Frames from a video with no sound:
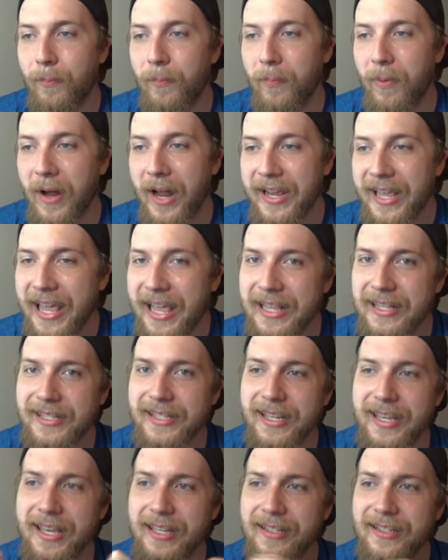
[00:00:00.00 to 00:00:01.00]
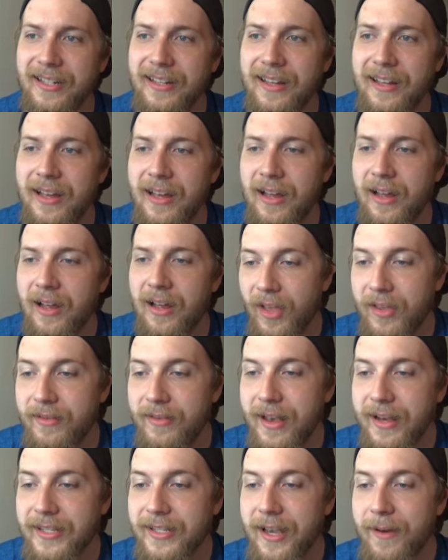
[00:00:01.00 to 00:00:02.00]
but I can't see it.
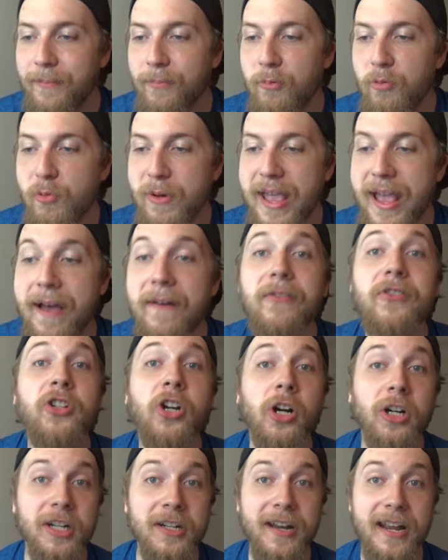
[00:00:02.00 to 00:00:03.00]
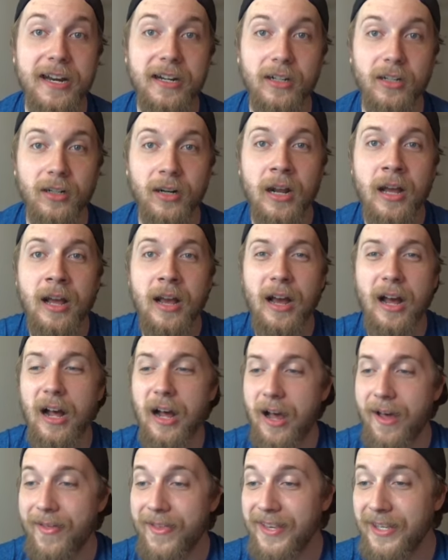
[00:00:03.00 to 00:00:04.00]
Next up, we have Turtonator.
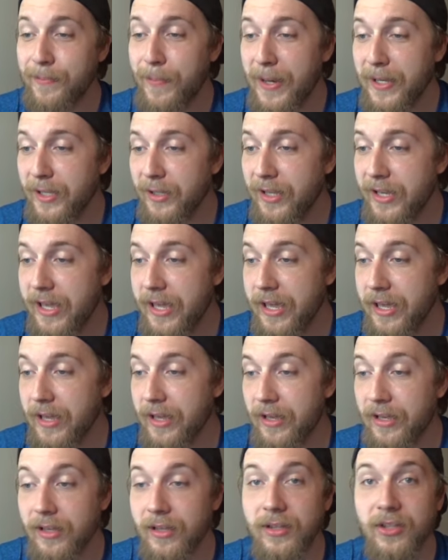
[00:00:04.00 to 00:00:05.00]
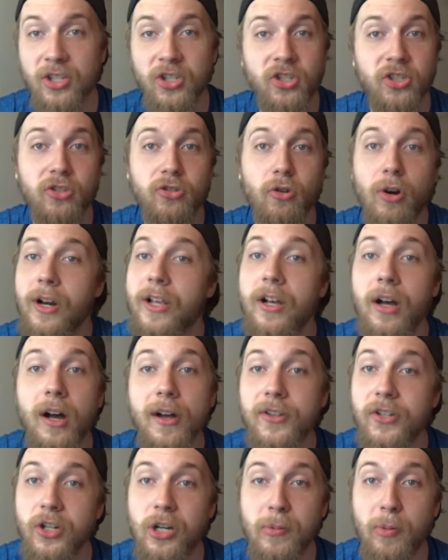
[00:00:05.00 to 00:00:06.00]
This is basically just
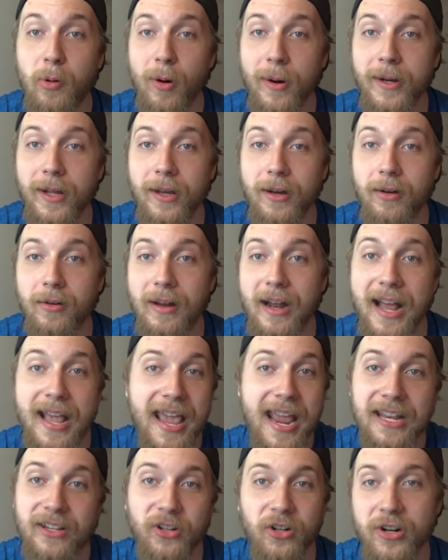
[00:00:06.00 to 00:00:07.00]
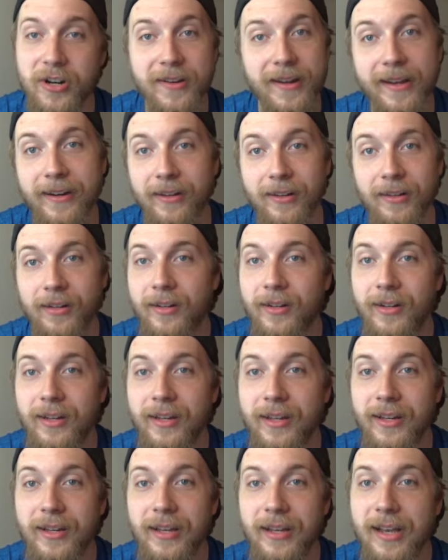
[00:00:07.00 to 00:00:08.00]
Druddigon 2.0. I hate Turtonator.
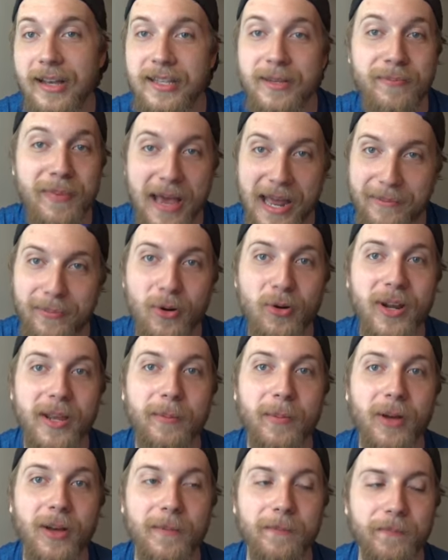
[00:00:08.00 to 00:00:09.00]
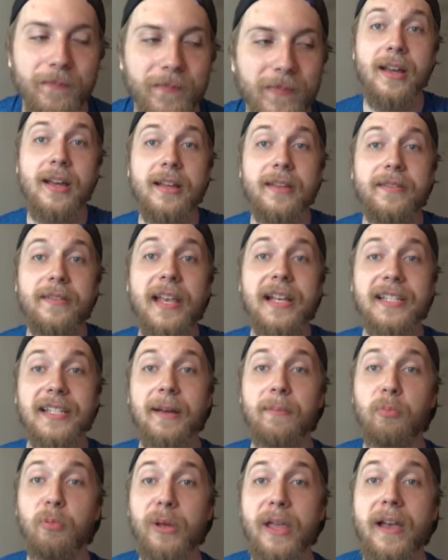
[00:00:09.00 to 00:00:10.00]
It's a bad Pokemon. Next
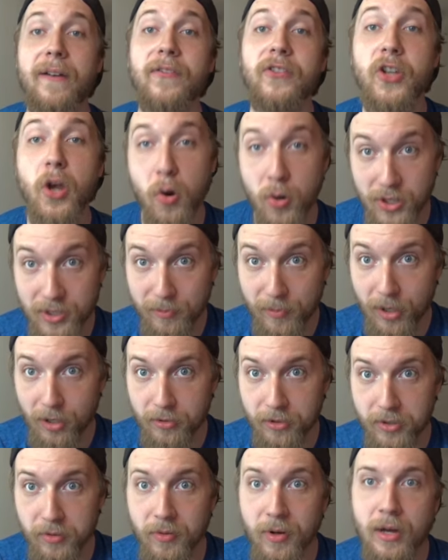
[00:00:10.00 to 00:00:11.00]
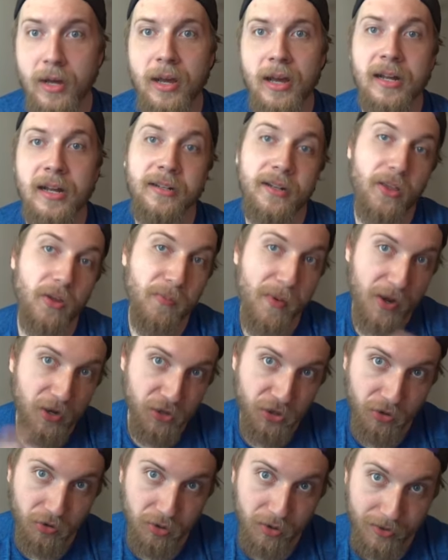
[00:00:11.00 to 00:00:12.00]
up, we have Togedemaru. Another
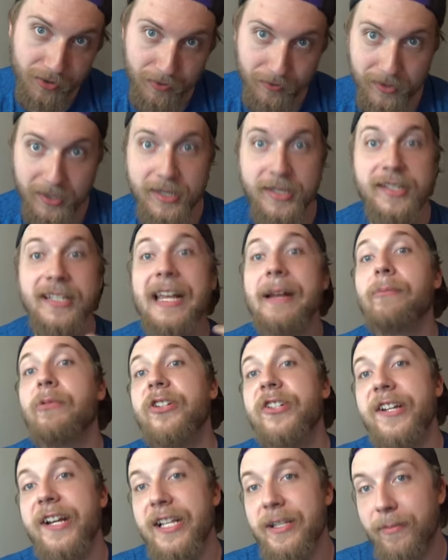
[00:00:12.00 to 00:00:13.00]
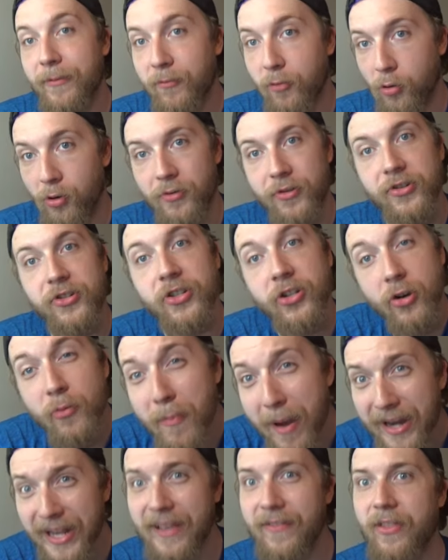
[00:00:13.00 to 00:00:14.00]
Pikachu clone, same reasoning as before. There's too
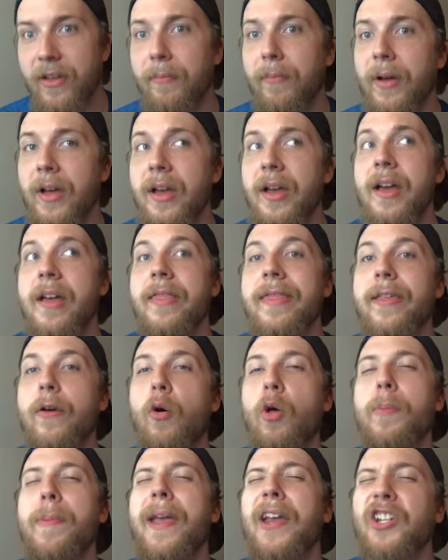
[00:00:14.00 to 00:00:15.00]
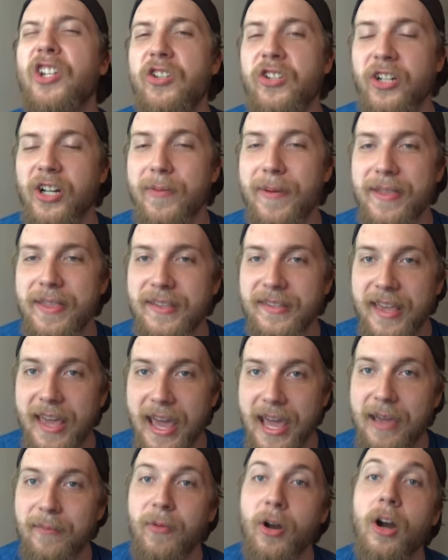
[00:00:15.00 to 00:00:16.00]
many of them. The only Pikachus are going to be in this
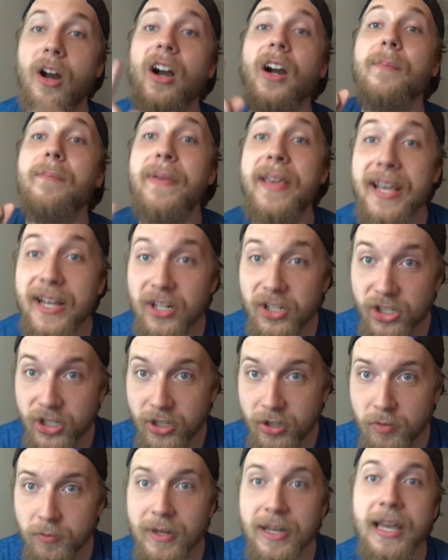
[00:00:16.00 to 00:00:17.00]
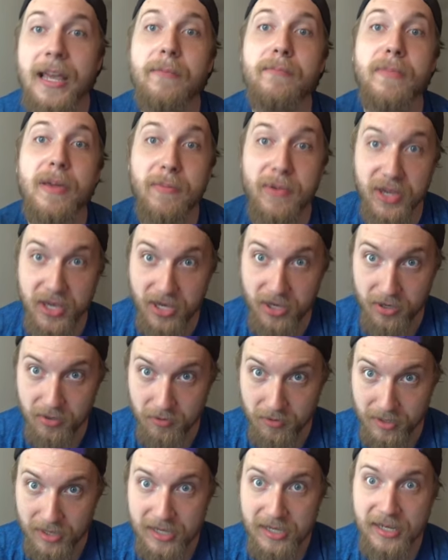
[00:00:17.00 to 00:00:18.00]
game are Pikachu and
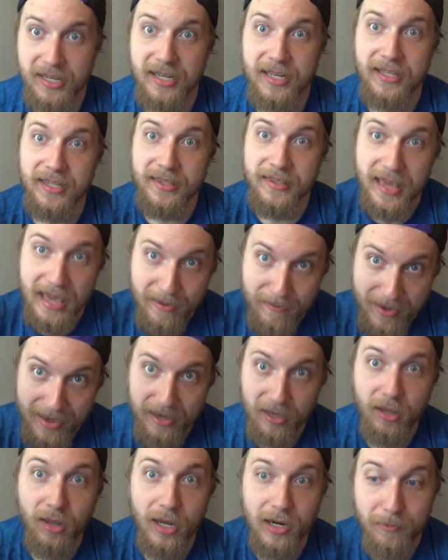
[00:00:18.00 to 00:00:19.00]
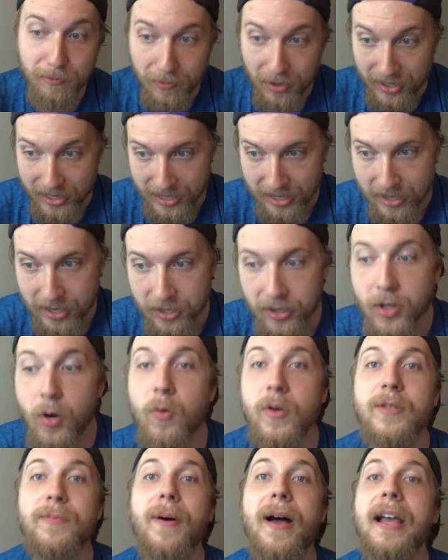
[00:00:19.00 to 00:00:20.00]
Mimikyu, because they make a lot of money. No
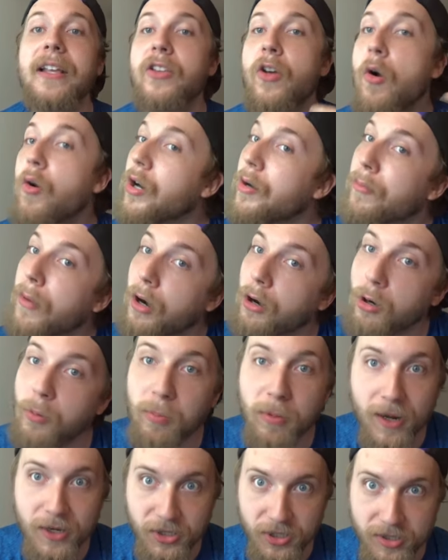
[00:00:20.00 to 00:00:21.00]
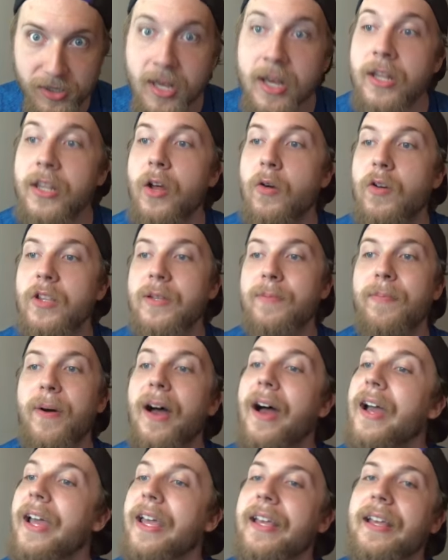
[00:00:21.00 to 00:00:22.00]
one's buying Togedemaru plushes. No one's
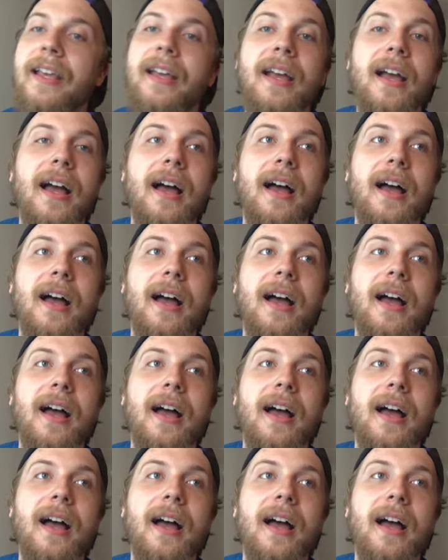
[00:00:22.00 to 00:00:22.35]
buying